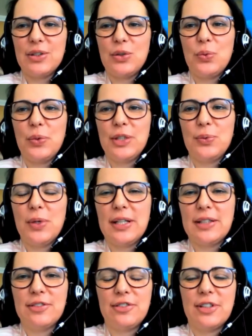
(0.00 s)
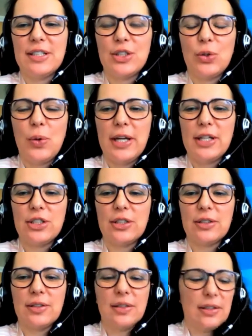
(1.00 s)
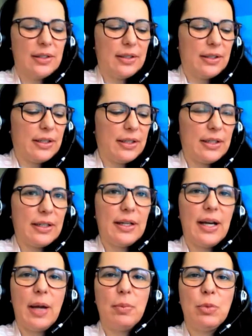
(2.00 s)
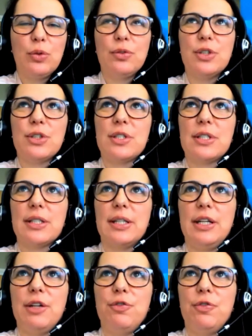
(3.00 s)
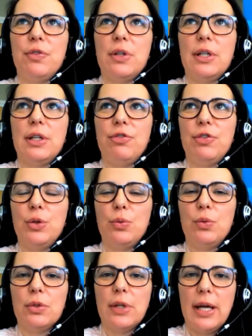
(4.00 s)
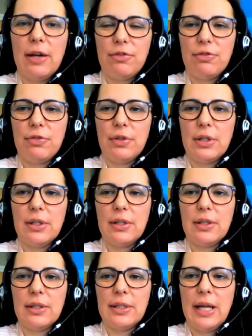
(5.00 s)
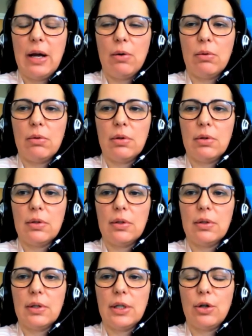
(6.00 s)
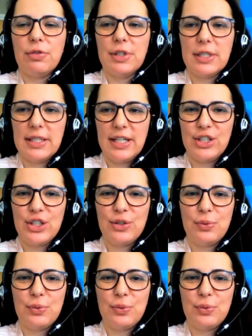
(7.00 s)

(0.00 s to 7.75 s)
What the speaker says: with one first question. I'm curious, if you would have now a conversation